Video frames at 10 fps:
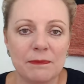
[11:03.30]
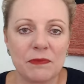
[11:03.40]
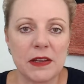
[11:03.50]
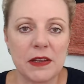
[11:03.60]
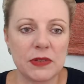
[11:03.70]

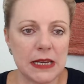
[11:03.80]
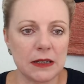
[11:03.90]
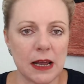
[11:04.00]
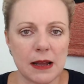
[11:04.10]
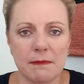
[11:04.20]
that you've seen
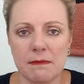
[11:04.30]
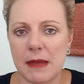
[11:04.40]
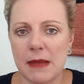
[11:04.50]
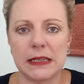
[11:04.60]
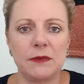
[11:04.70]
like a
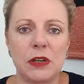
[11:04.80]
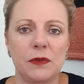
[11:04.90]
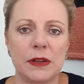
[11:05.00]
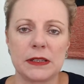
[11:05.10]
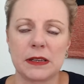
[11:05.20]
massive
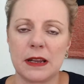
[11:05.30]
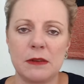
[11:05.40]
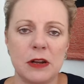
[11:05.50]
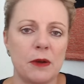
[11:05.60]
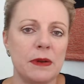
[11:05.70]
difference in,
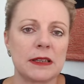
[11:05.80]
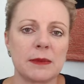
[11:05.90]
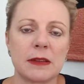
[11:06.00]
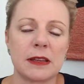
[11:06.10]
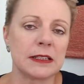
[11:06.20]
in
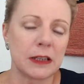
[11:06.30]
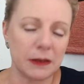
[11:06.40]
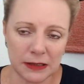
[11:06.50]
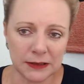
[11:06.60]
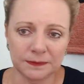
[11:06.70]
some things
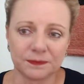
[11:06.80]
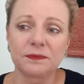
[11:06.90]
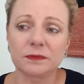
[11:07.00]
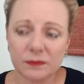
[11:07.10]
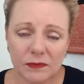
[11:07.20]

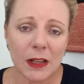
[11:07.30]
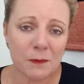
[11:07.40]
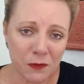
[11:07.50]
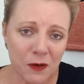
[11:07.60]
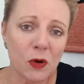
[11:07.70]

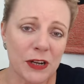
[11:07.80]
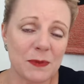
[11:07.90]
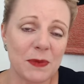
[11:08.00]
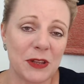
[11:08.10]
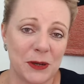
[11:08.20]
from
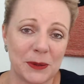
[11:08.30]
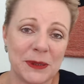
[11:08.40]
working with you.